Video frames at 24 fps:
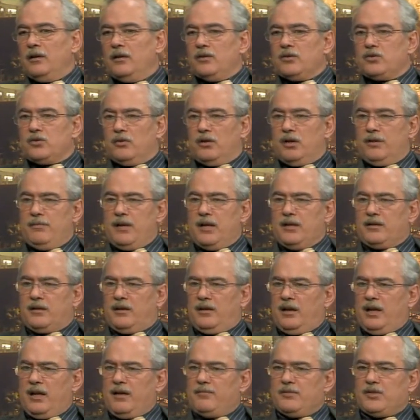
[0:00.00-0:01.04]
So he made
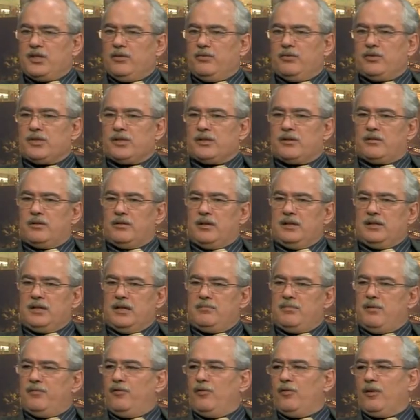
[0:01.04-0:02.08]
claims he was
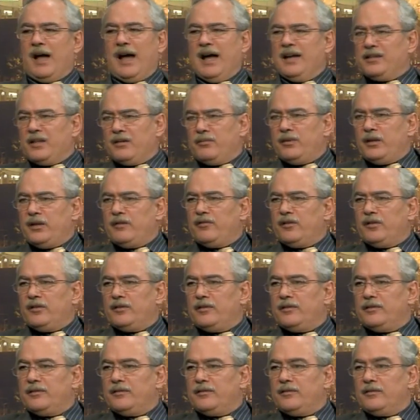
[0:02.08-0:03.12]
created before Adam even.
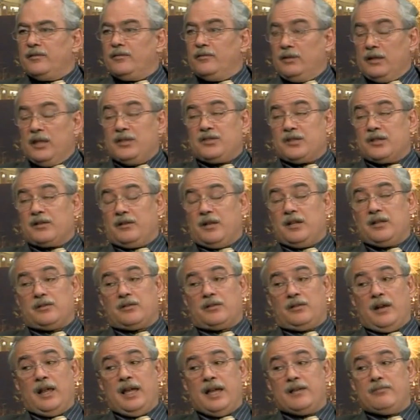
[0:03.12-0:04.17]
Well, that's a
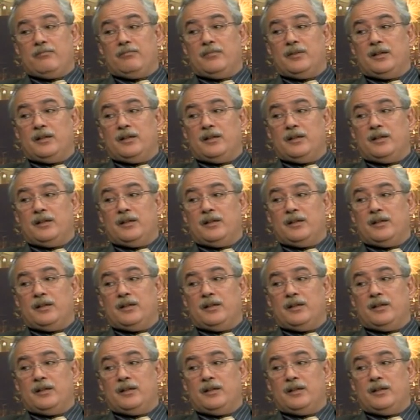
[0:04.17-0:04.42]
great claim.